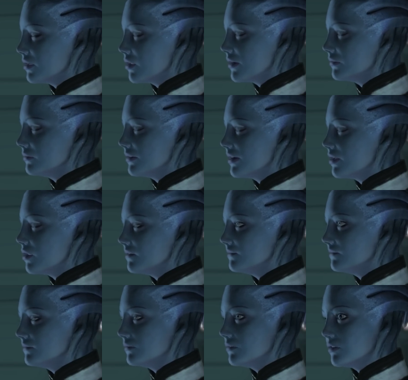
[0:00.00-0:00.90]
did not turn
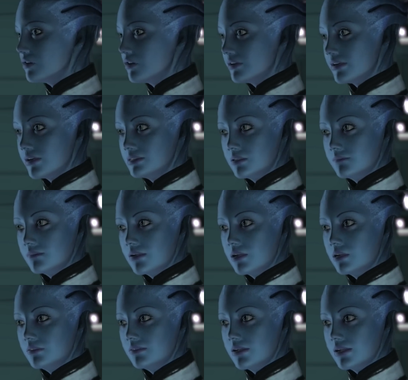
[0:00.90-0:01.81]
up. There is
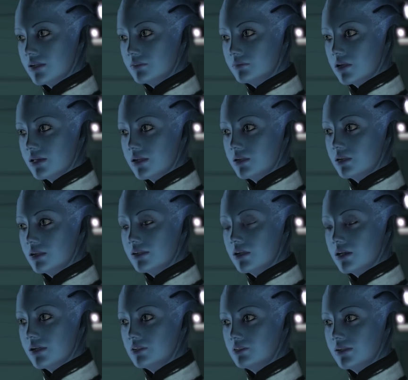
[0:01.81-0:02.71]
remarkably little
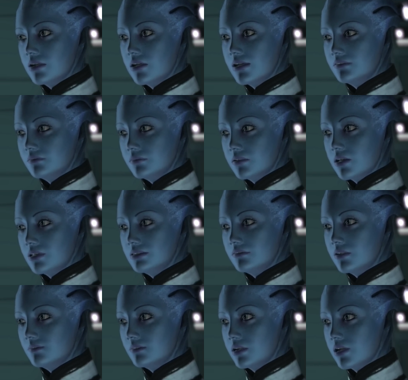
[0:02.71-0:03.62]
archaeological evidence of the